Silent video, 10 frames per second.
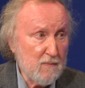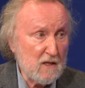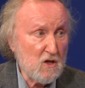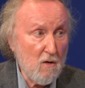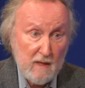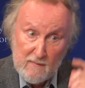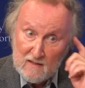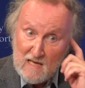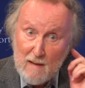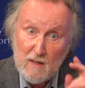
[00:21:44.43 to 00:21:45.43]
That's
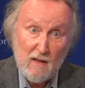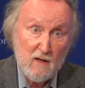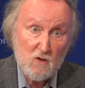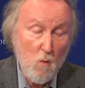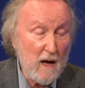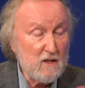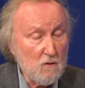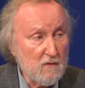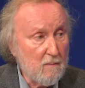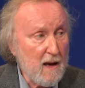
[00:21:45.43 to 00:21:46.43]
happened. I think twice
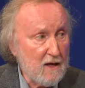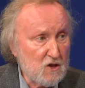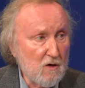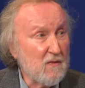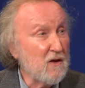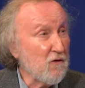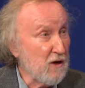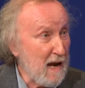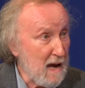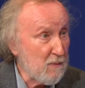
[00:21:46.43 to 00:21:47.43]
over the past year. I think they're
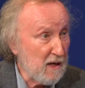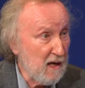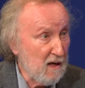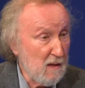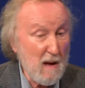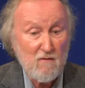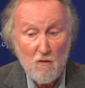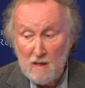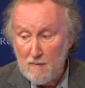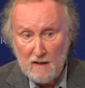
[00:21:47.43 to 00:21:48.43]
going to happen again. They may have
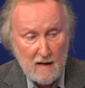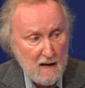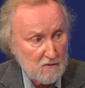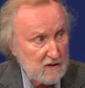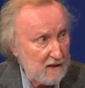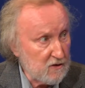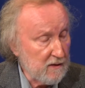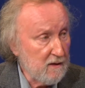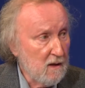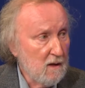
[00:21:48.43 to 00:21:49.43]
already been announced actually.